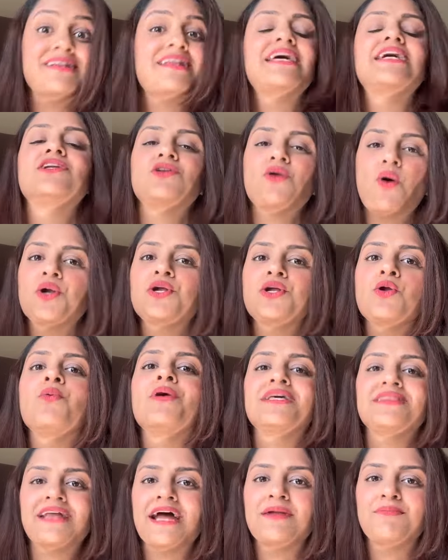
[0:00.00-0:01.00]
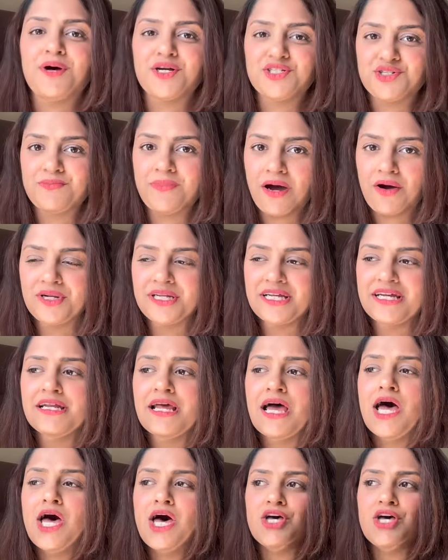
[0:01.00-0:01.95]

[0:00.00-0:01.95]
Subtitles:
like not knowing that much about it.